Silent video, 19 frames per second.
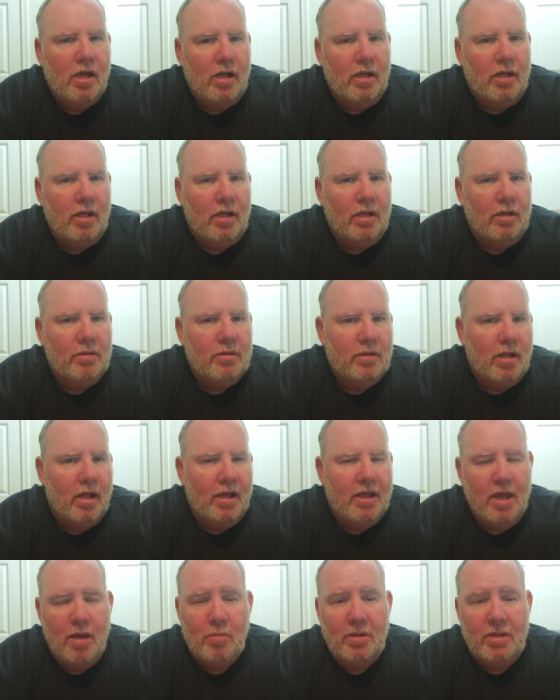
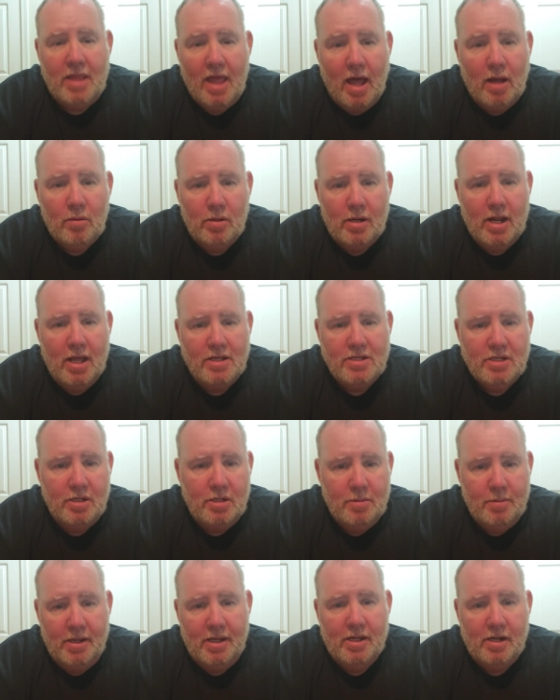Again, with that one, I seemed
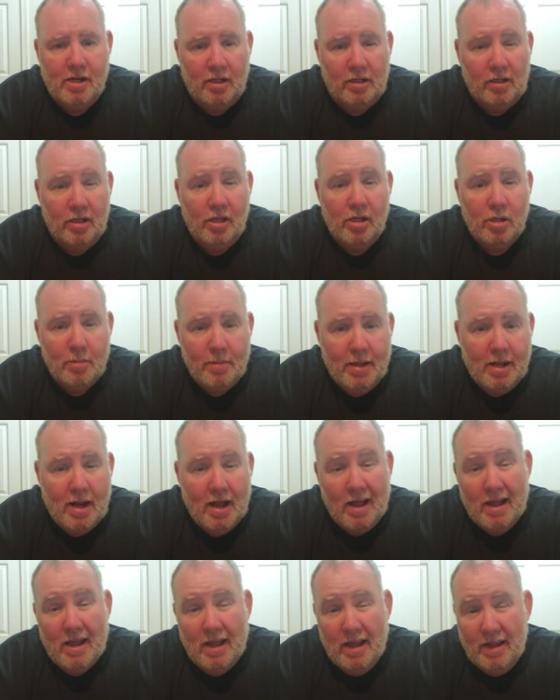to be hitting a little bit
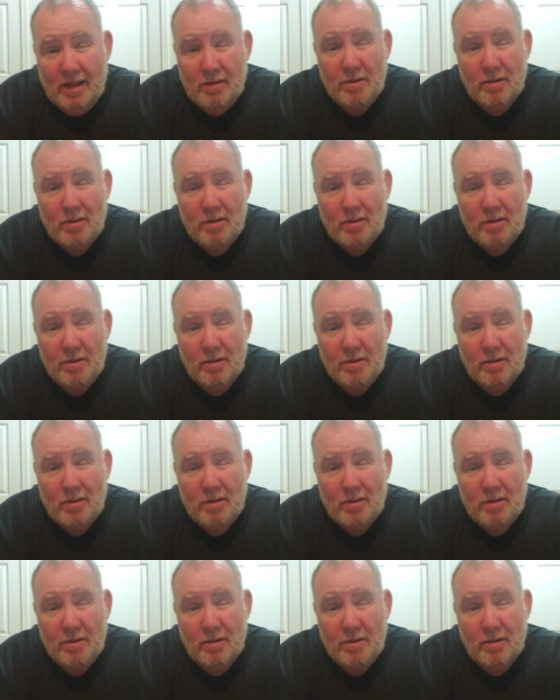high.